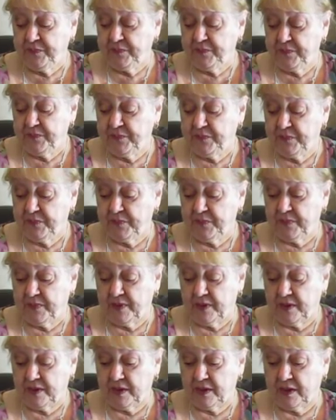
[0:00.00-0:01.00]

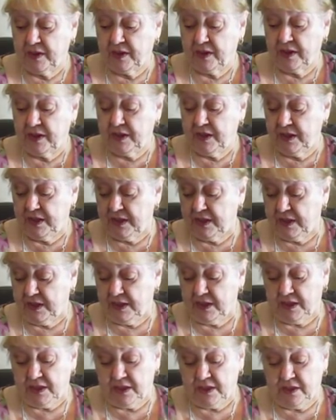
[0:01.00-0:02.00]

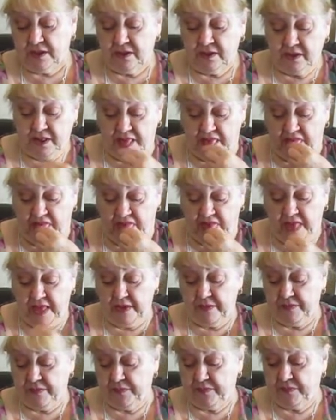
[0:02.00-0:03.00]

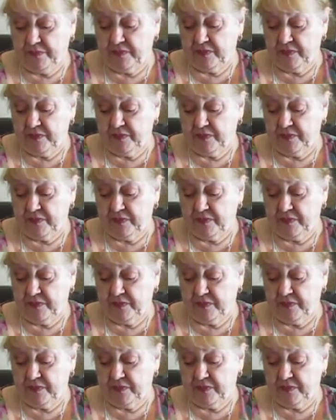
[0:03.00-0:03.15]
Nothing is said.